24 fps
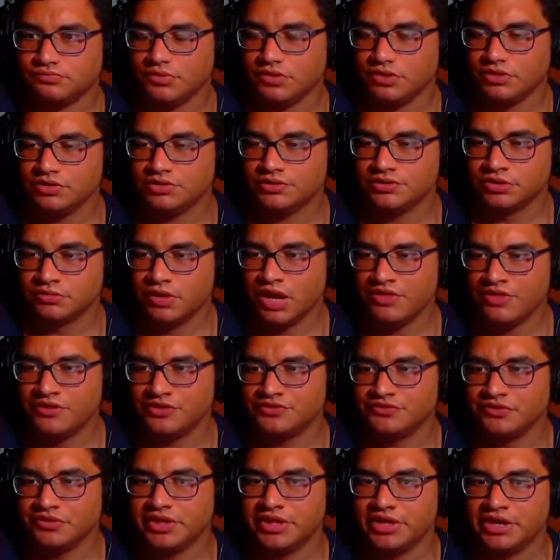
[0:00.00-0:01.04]
So while there's
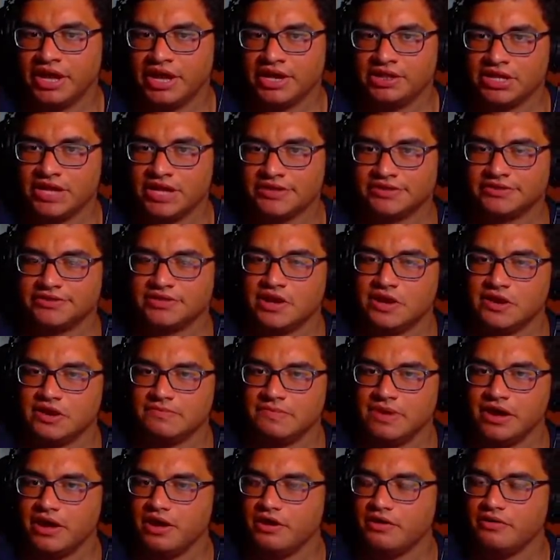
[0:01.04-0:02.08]
really not a lot to talk
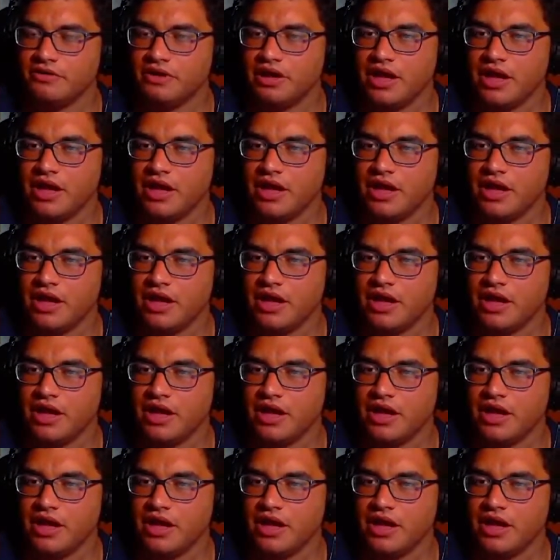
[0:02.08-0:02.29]
about,